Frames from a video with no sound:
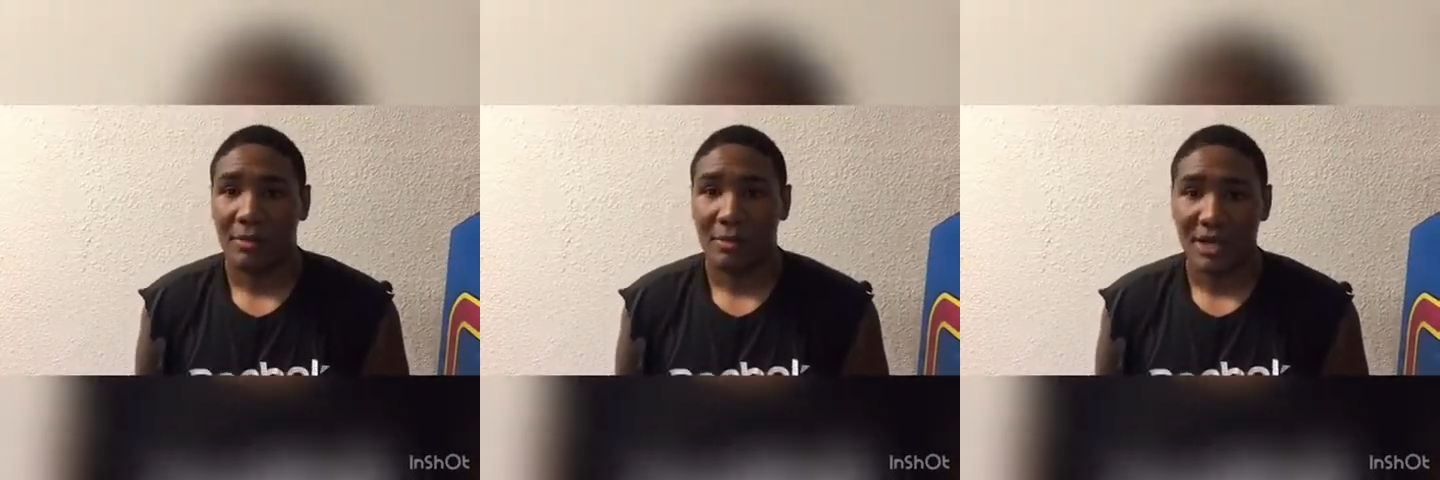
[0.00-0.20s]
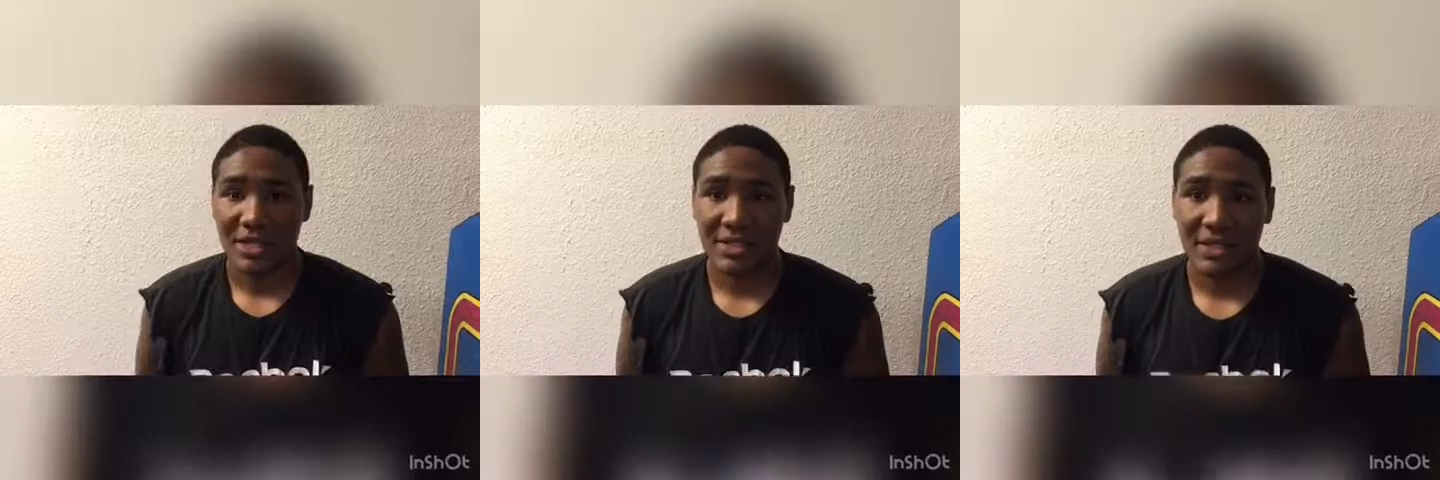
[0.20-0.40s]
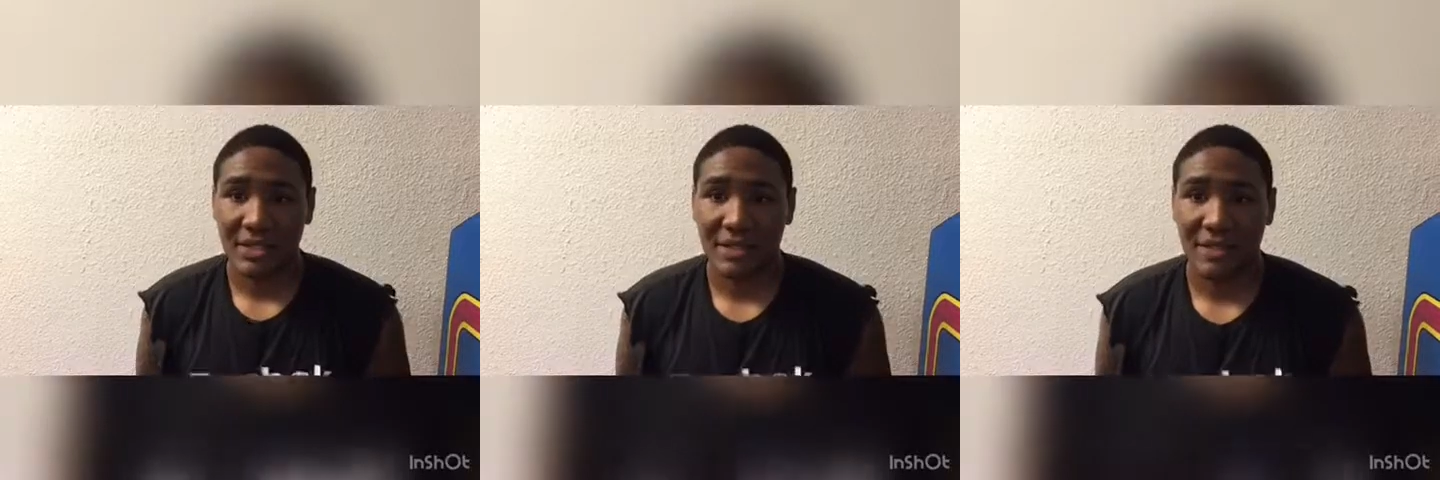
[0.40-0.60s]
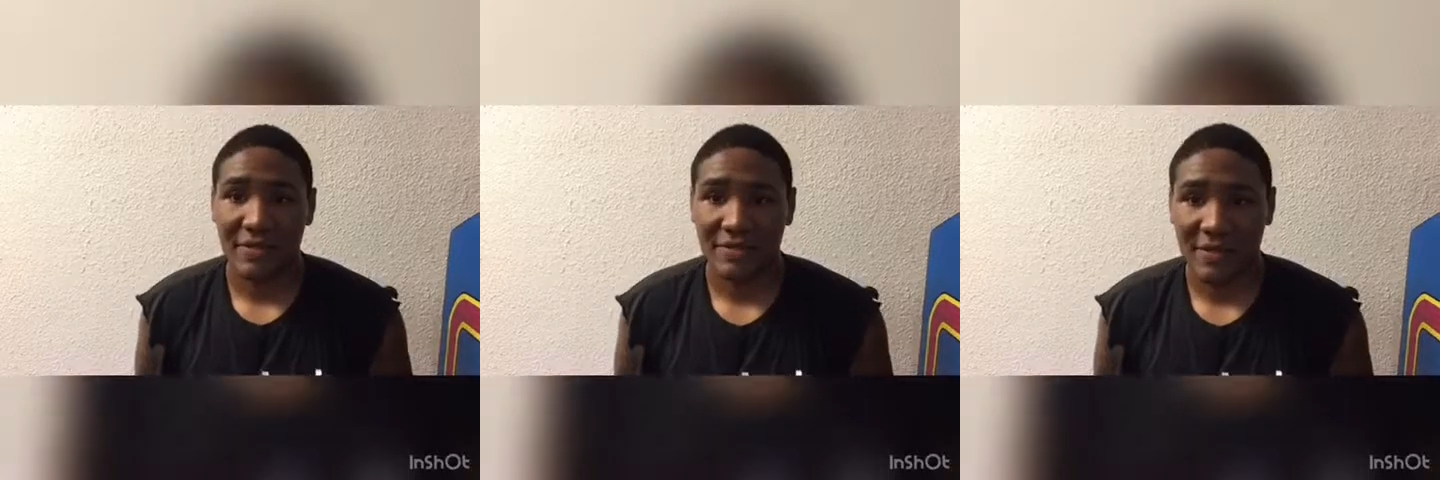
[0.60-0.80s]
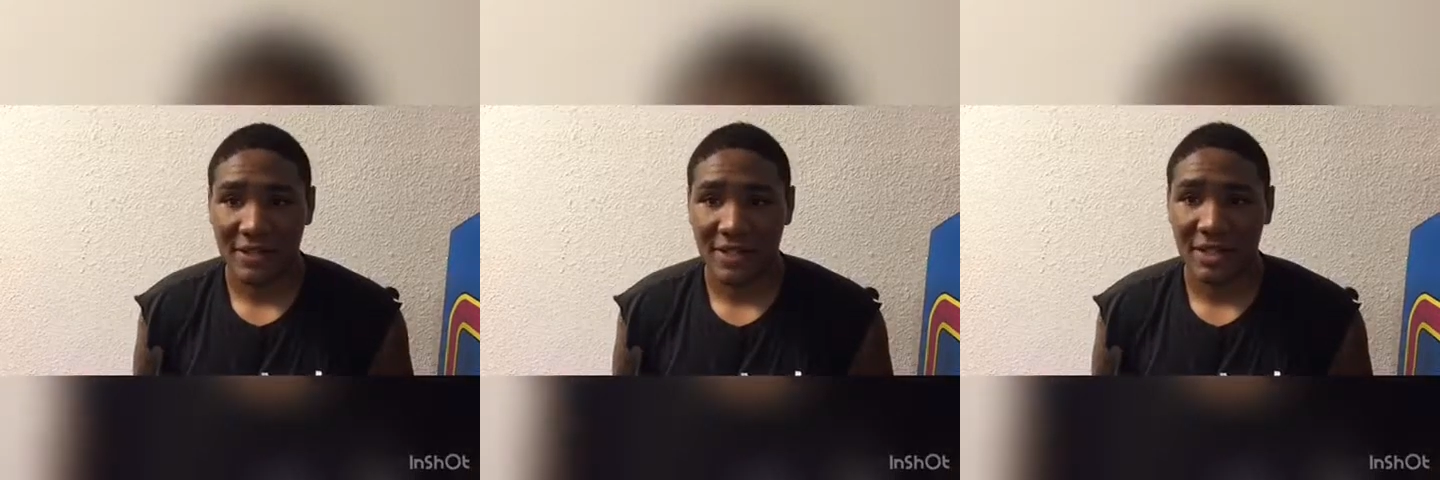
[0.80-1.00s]
mentally
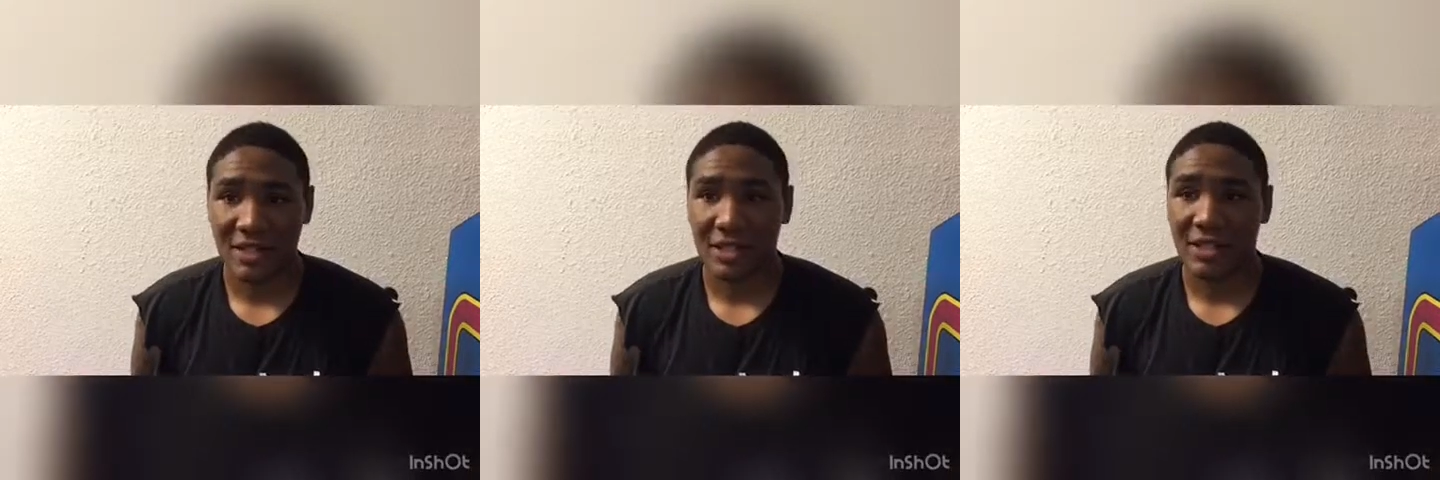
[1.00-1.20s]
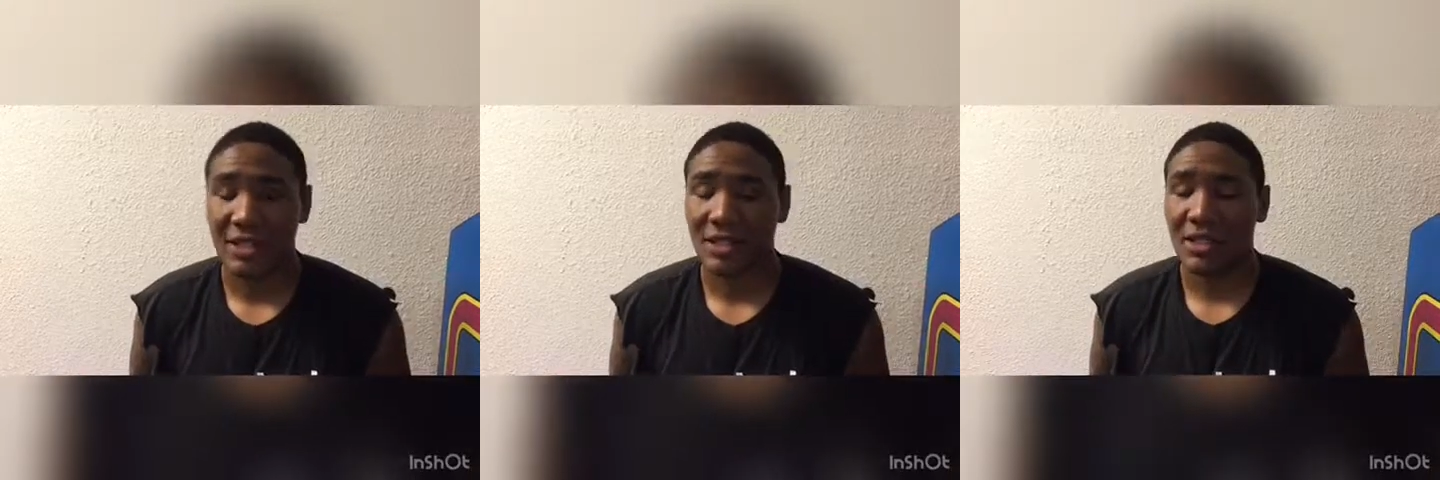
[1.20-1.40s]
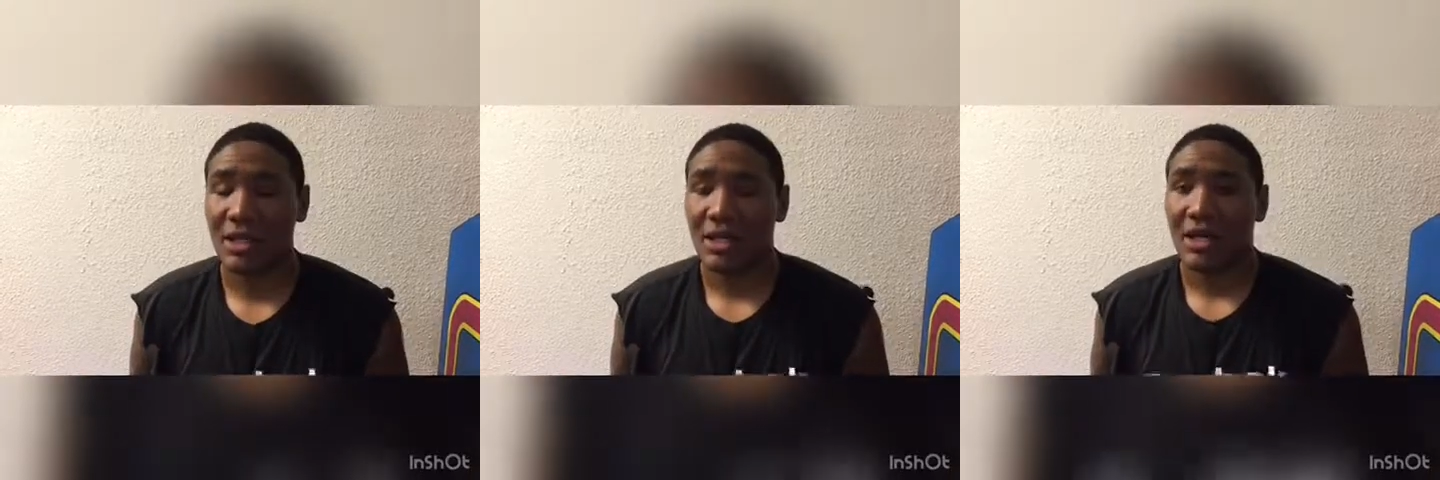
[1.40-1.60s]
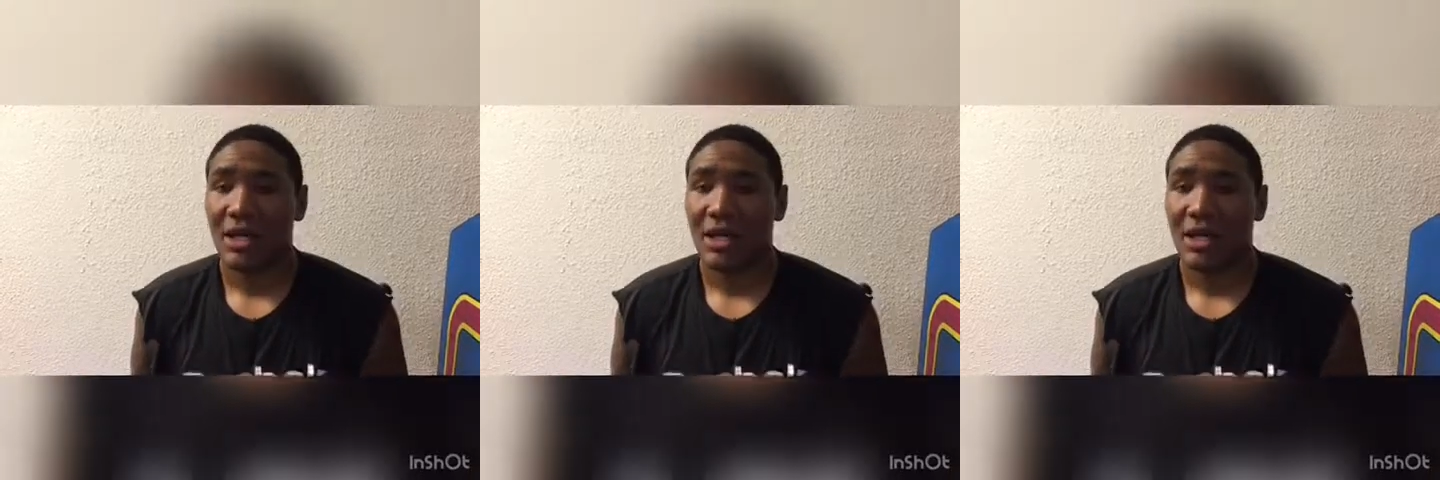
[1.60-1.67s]
and physically,